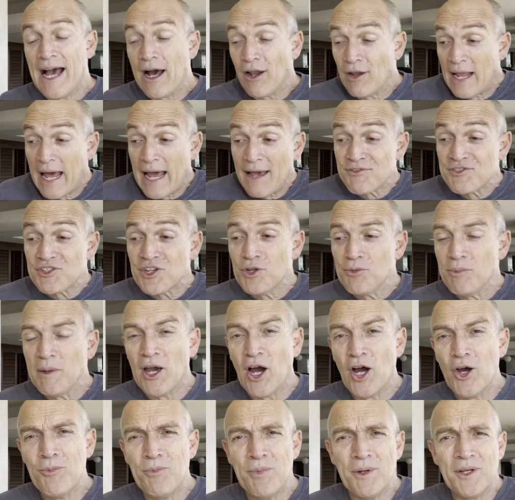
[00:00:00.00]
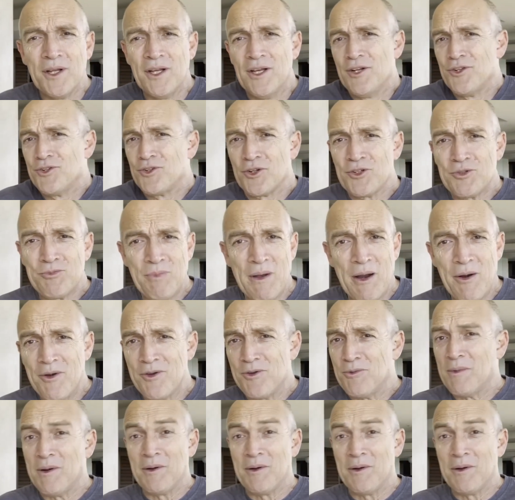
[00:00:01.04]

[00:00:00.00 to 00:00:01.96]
Our lives need to be open, transparent.